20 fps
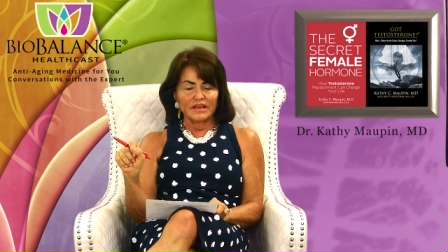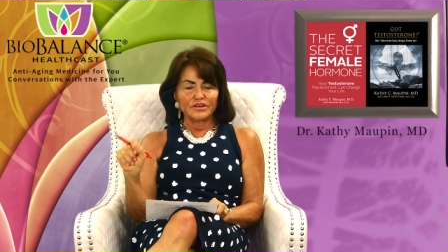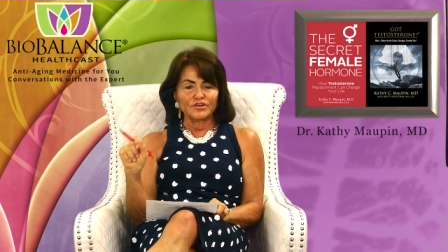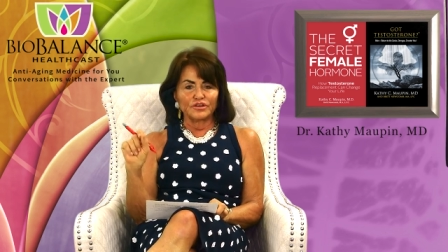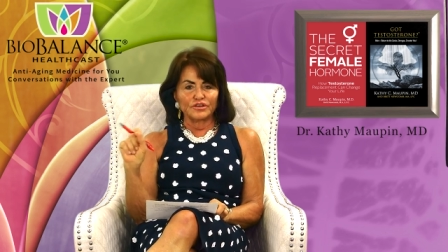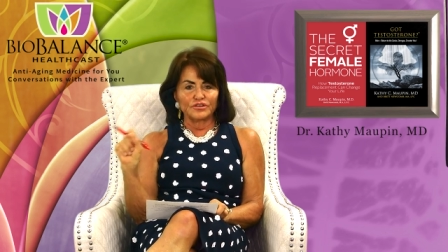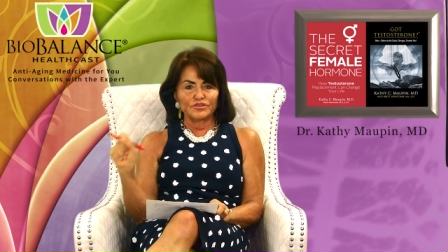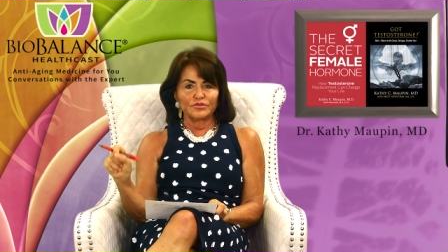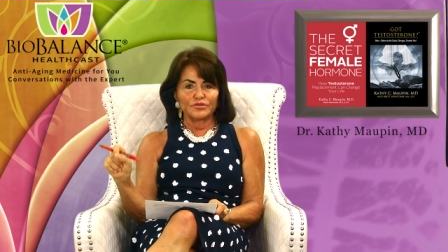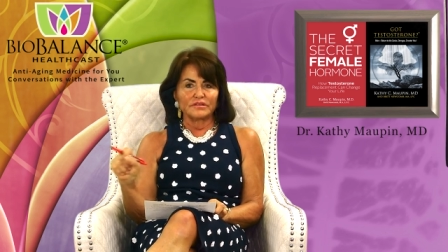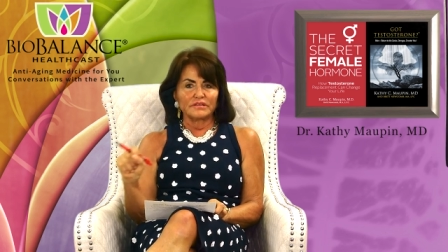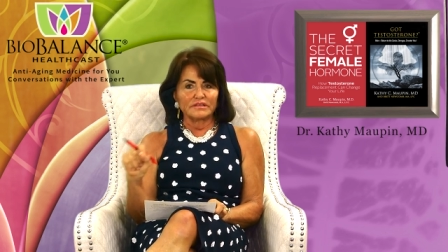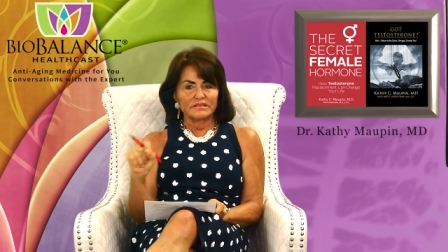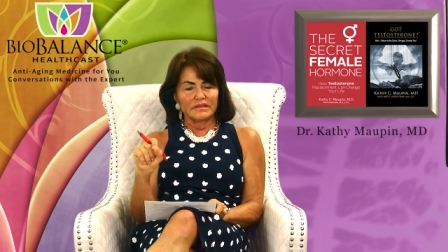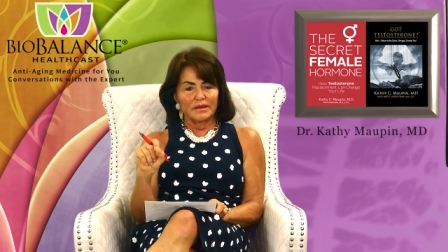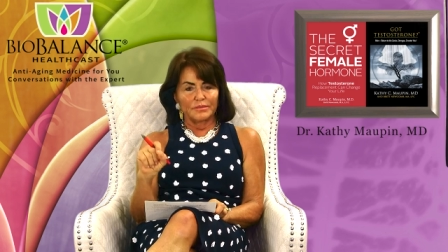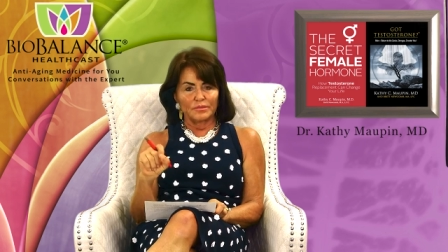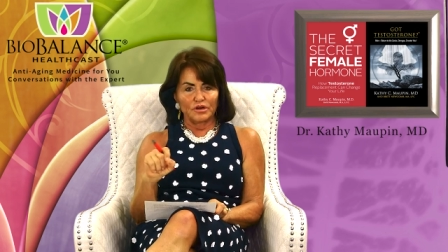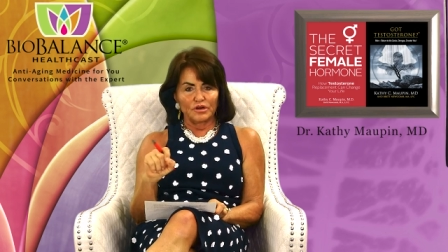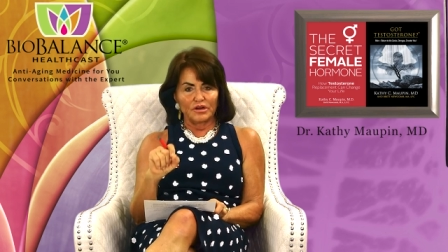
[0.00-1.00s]
and you can do it in the
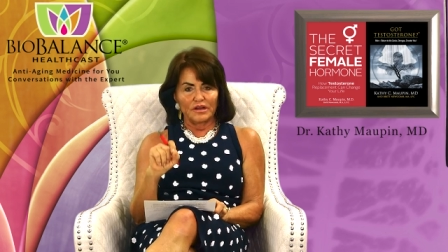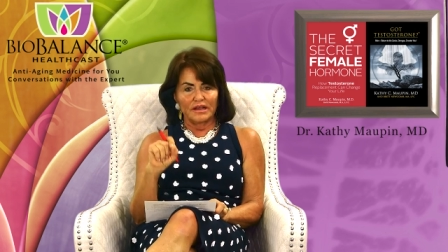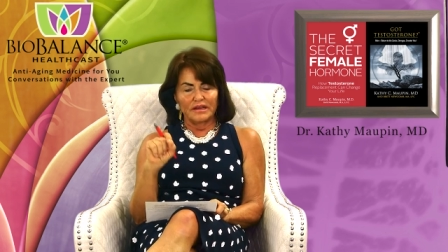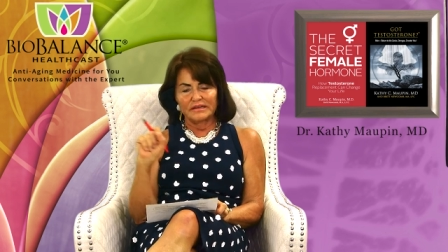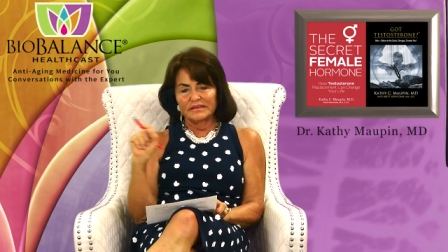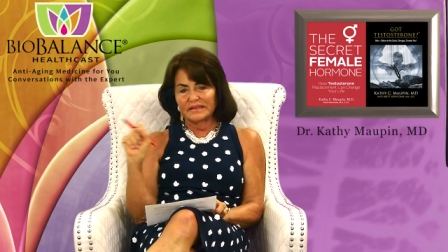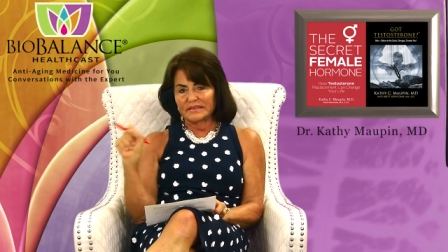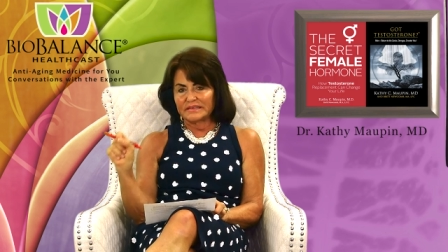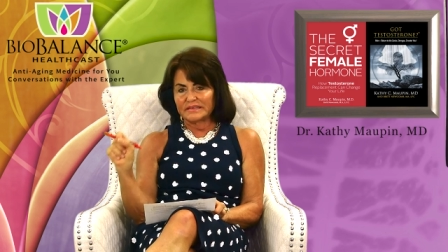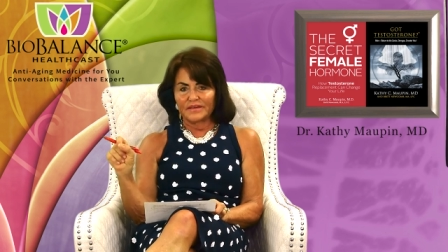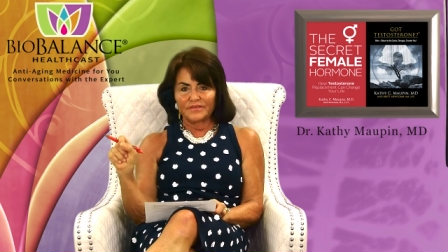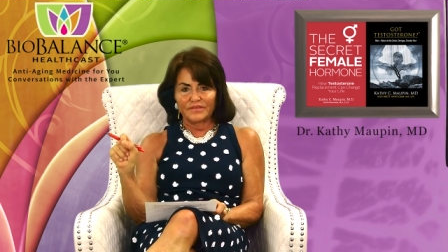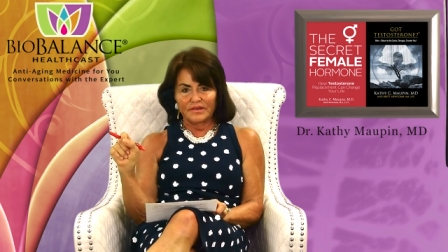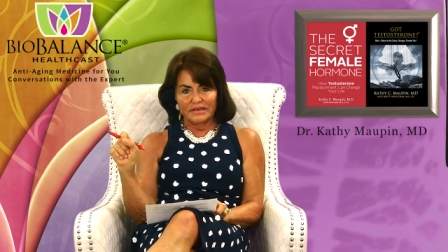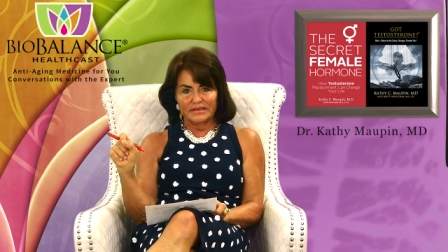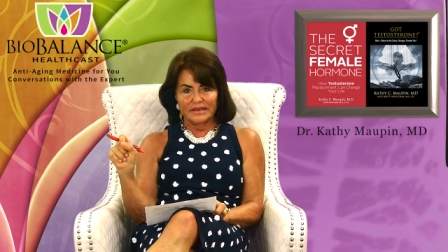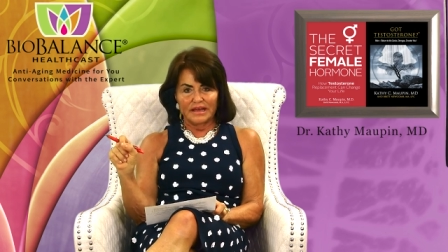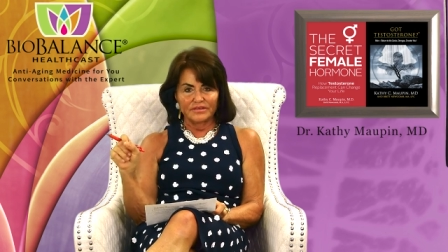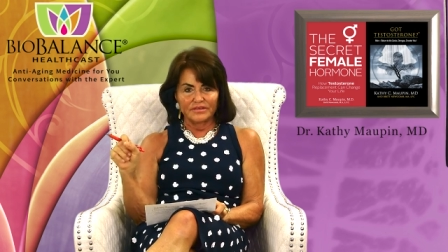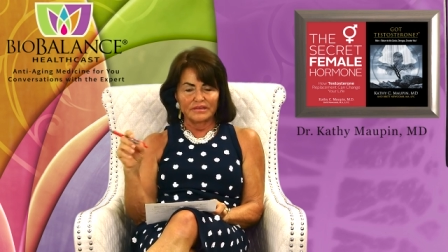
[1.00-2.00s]
summer, and it doesn't have
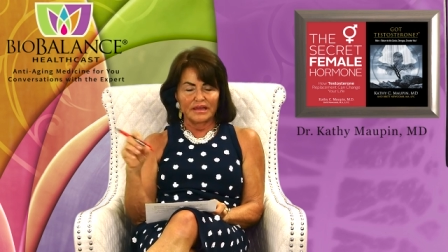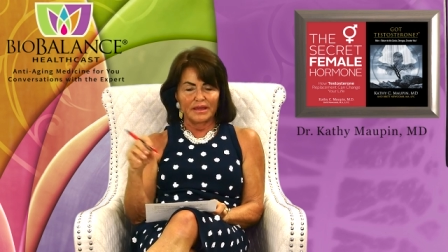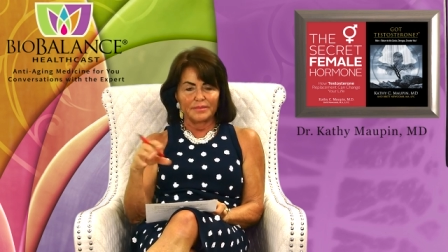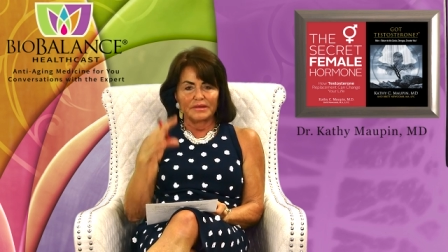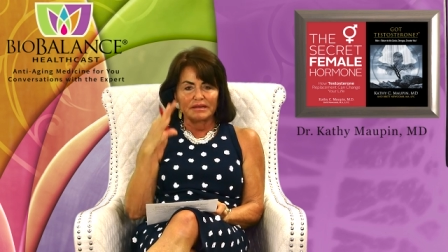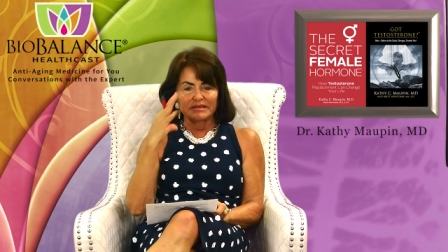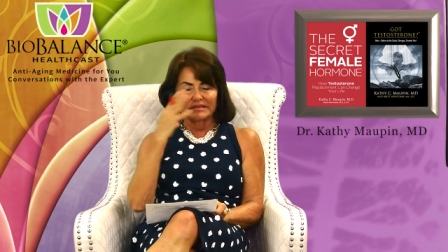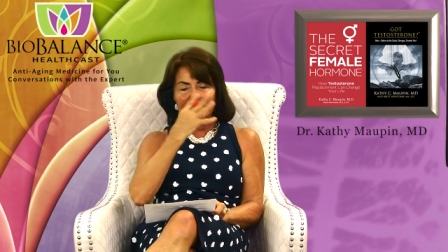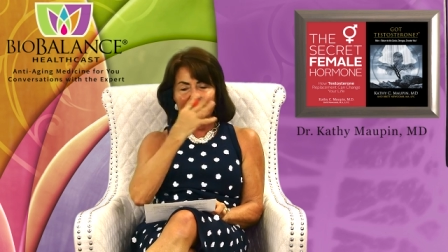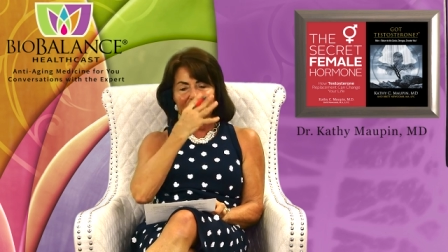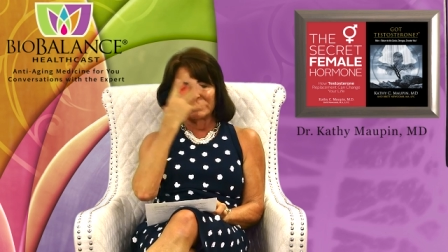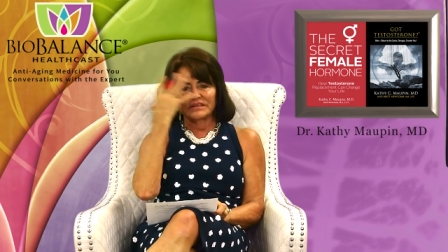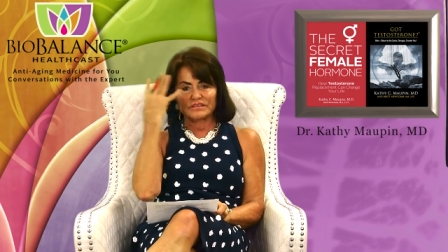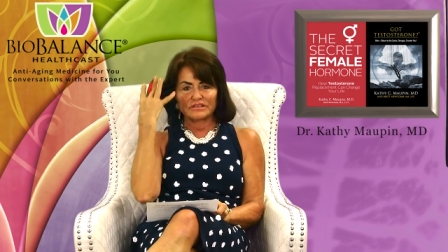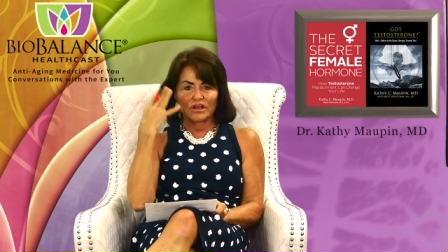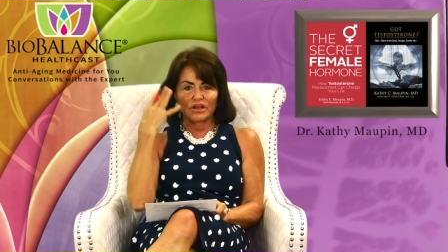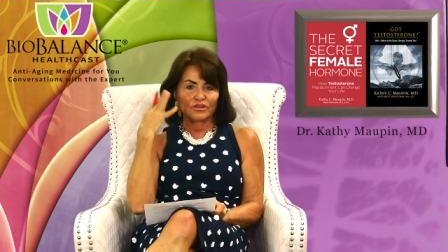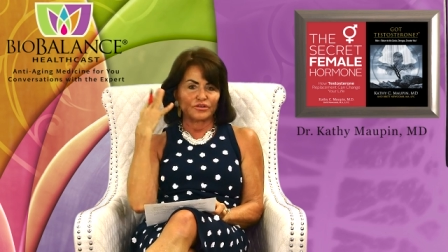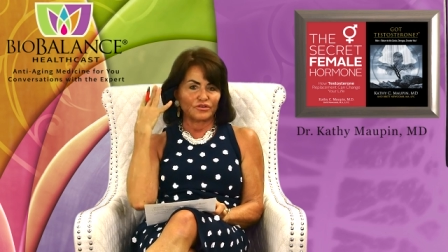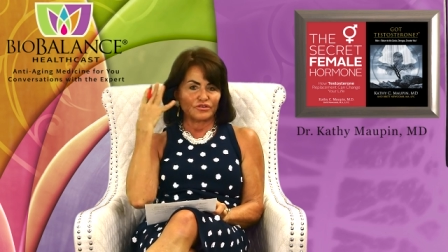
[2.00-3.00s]
any downtime, and it tightens
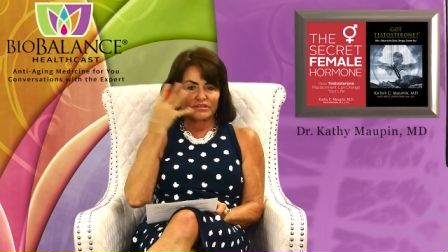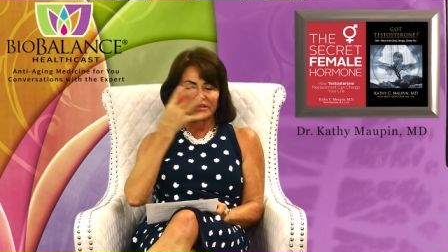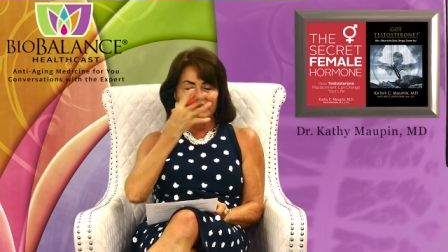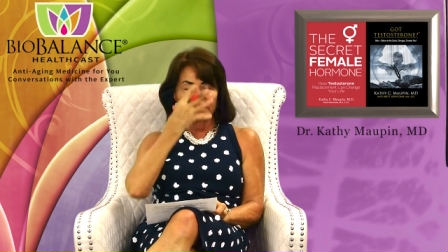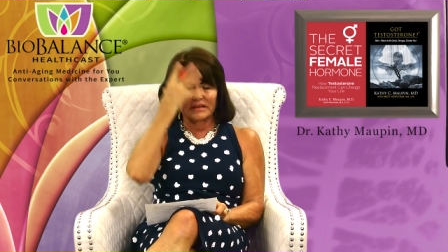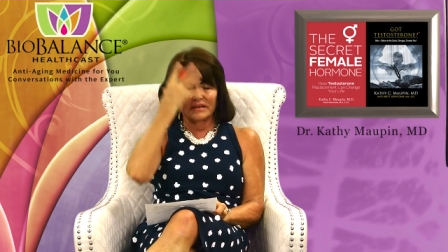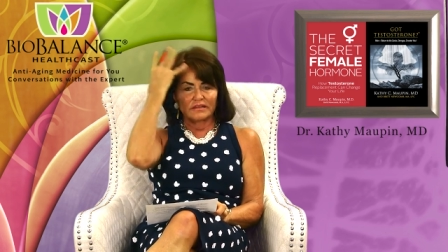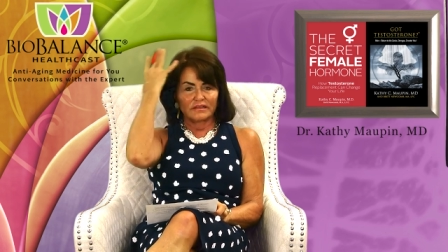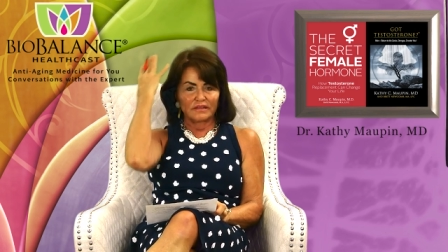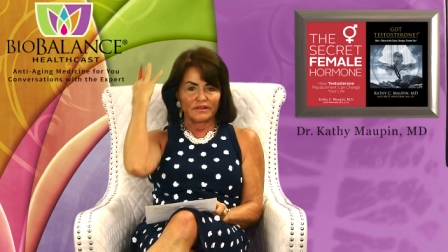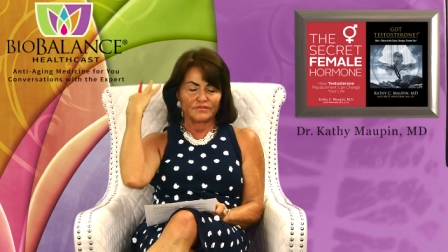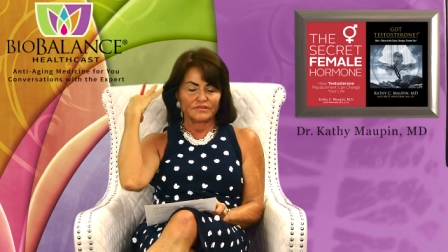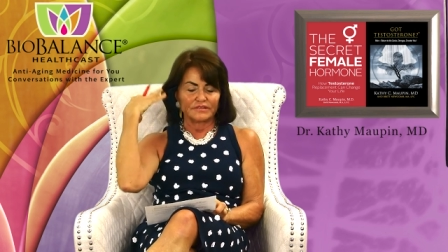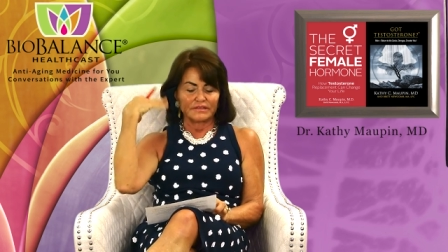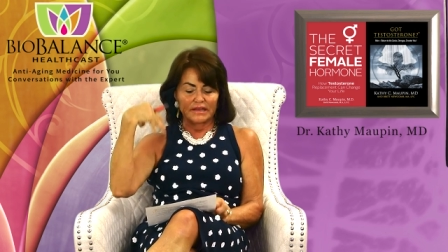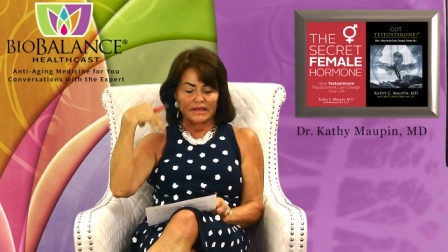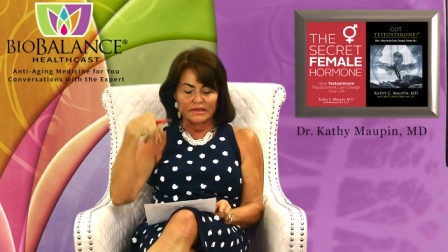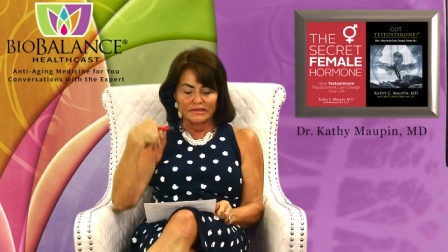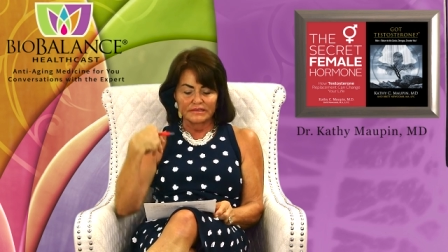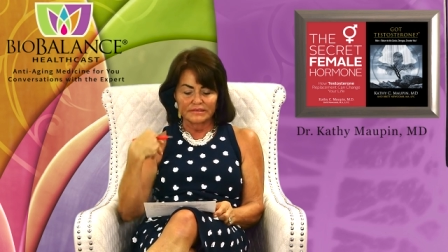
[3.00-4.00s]
all your skin and lifts
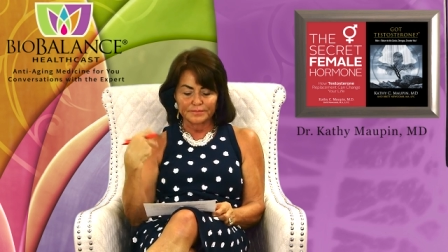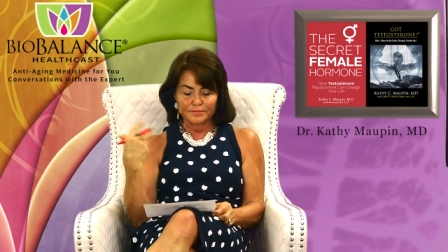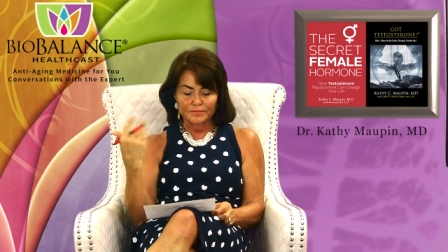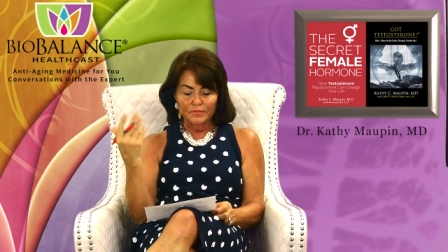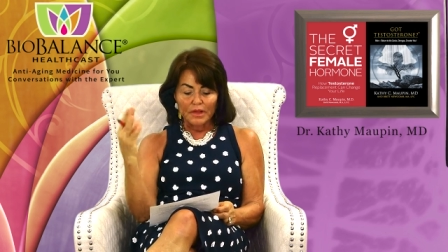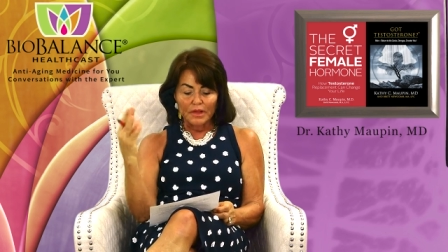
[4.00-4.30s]
things.